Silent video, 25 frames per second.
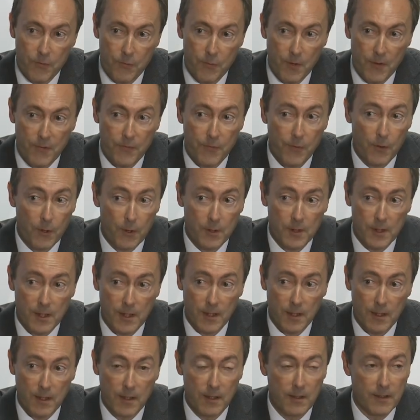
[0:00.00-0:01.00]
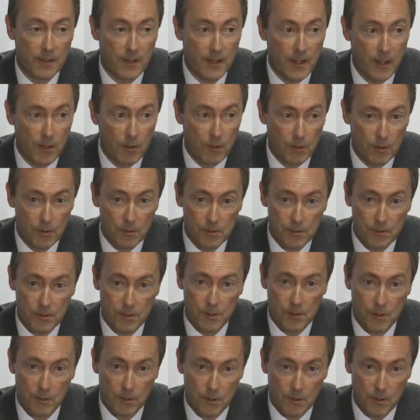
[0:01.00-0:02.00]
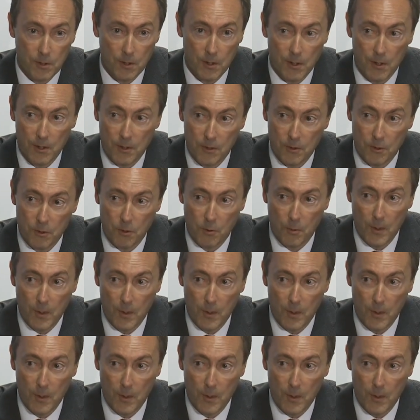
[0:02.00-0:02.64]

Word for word: Neo. And uh, with